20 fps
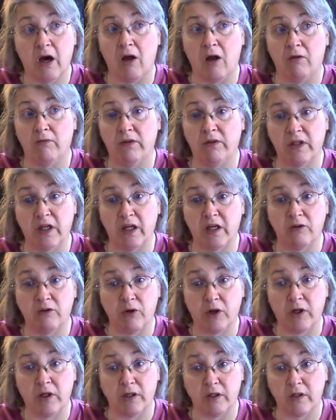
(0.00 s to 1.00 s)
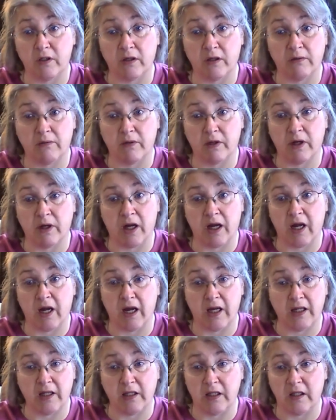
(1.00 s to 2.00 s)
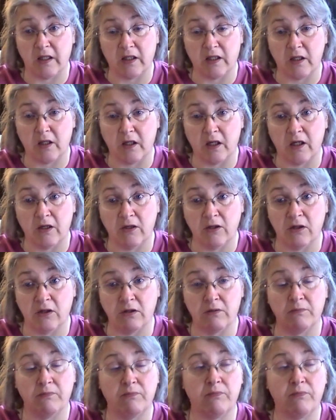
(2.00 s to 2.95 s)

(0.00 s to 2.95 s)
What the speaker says: all of his x-rays and stuff, that I had this condition.